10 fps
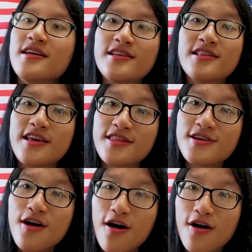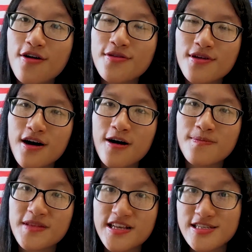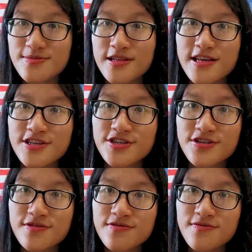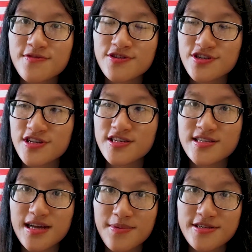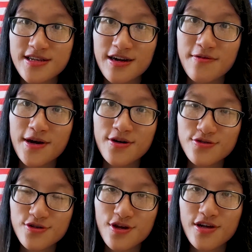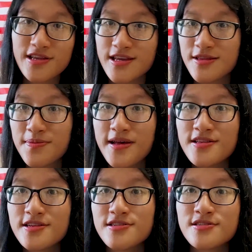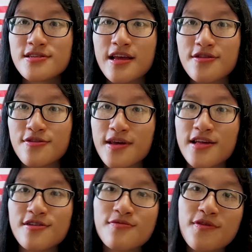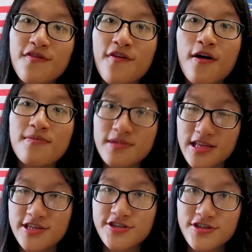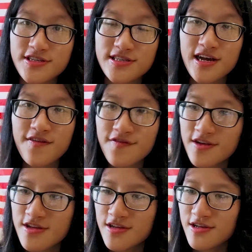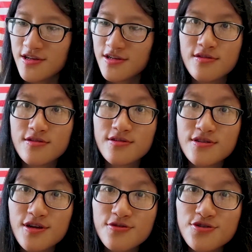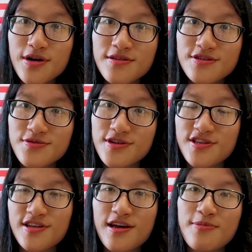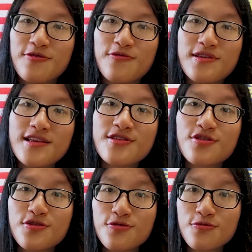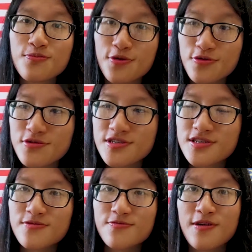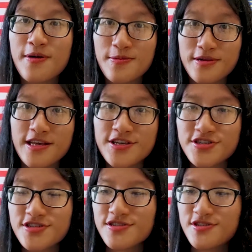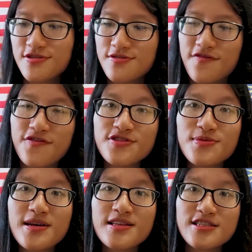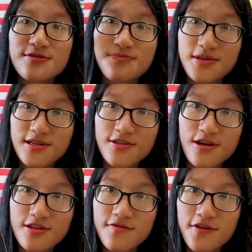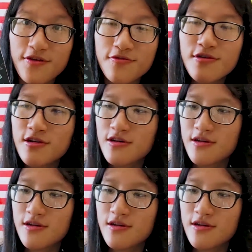And then later on, um, East Malaysia, which is Sabah and Sarawak, also got their independence, and together we formed Malaysia itself. So throughout this readathon, I'll be reading two books about Malaysia. So the first one is Billion Dollar View,